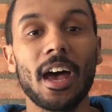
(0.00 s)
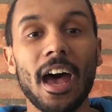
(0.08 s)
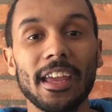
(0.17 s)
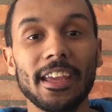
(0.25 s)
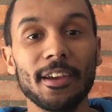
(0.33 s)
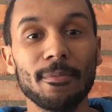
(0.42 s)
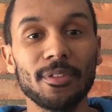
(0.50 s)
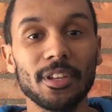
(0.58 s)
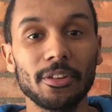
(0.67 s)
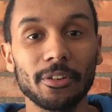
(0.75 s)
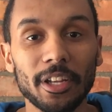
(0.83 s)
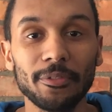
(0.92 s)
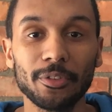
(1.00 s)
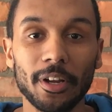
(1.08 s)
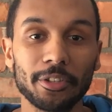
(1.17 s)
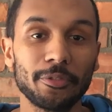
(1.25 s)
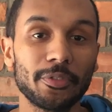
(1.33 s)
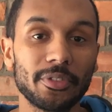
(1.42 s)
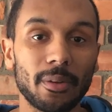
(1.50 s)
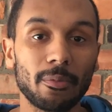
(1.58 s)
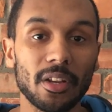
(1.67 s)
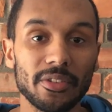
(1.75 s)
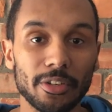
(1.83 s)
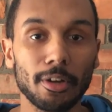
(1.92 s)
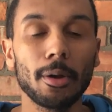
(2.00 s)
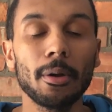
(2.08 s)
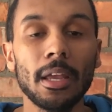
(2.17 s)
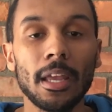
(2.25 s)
I am the creative director for Samurai.Zero,